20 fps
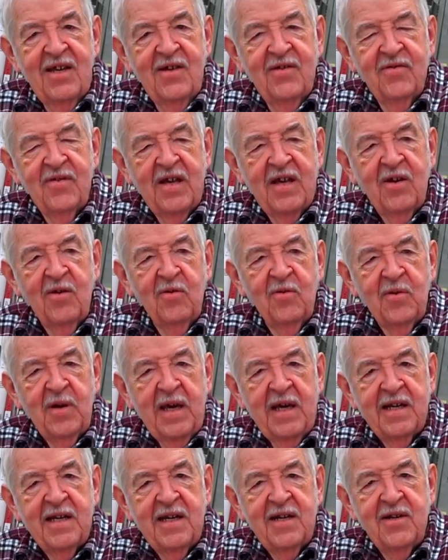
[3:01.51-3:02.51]
They go on
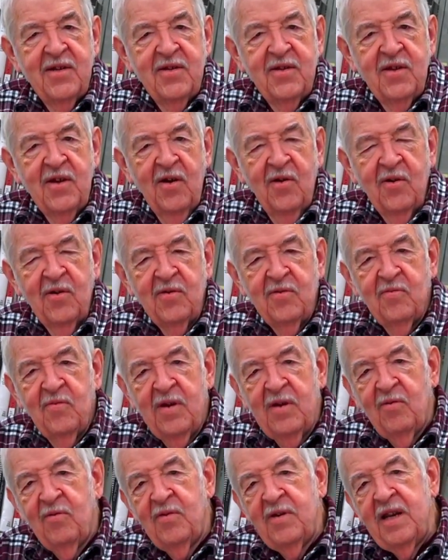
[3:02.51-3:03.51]
out into the yard.
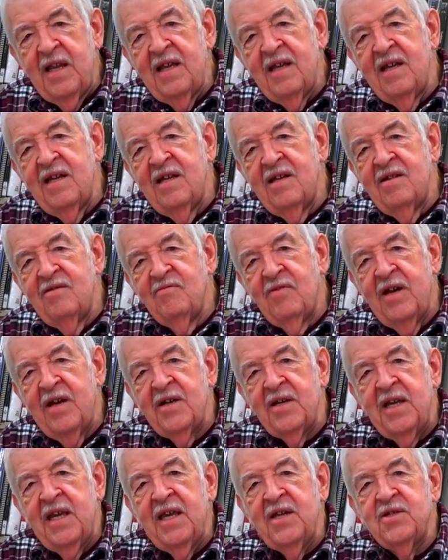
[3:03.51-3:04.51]
Well, when
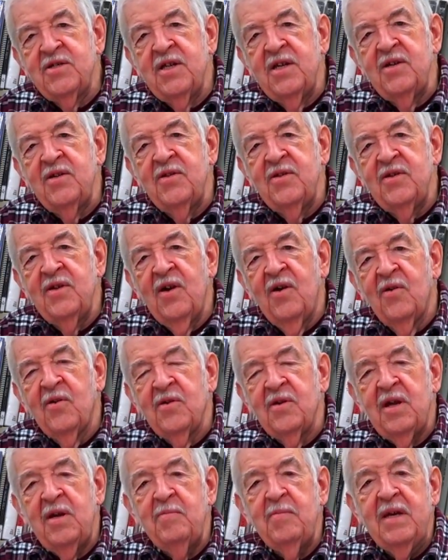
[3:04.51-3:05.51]
Rowdy gets into the
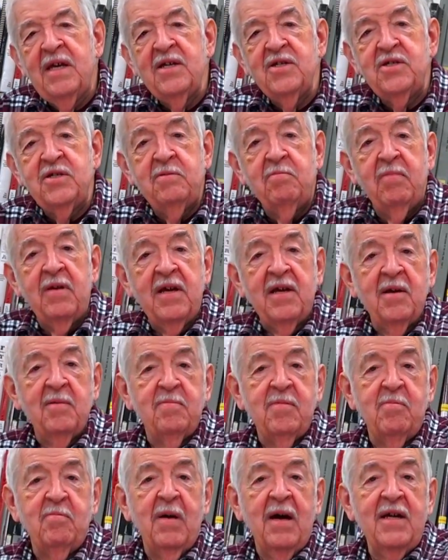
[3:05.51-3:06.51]
yard, he begins to pick up
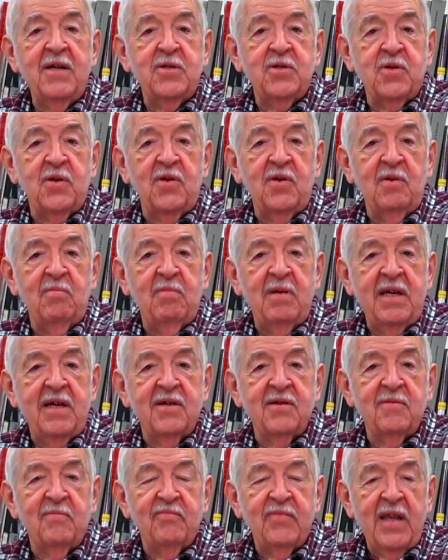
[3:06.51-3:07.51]
the pace a little
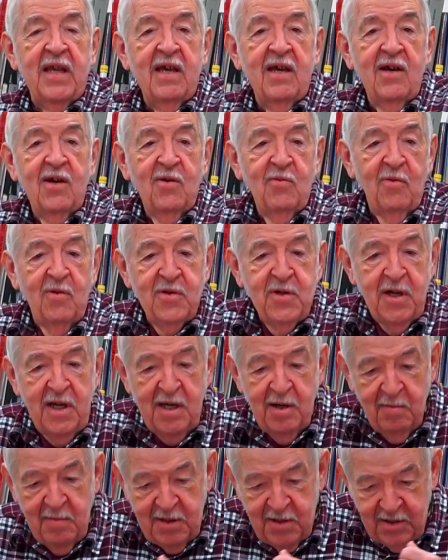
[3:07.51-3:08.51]
bit. Well,
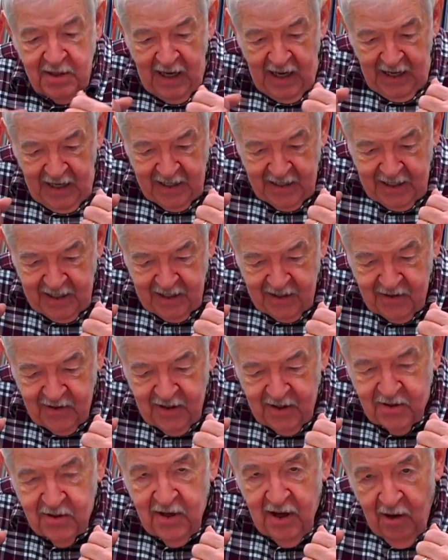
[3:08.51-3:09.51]
Jim is tied into
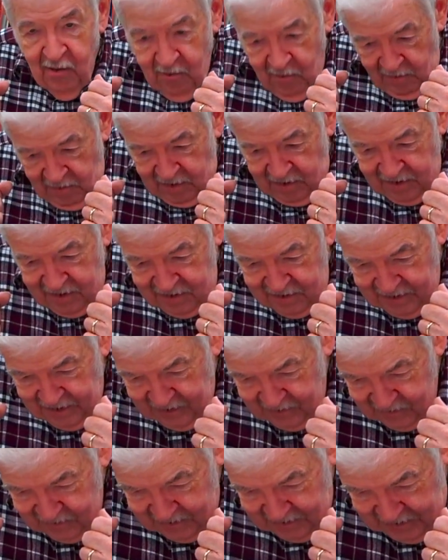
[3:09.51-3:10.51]
this yoke
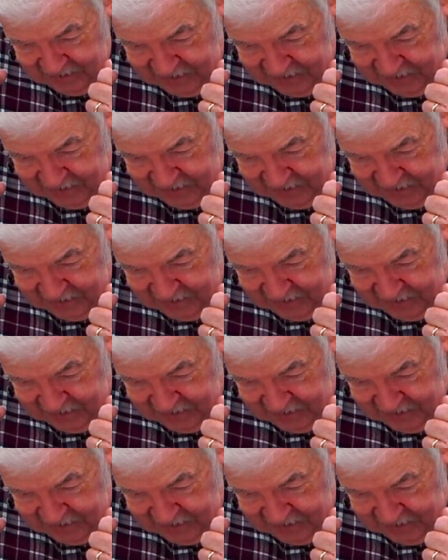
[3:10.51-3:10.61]
down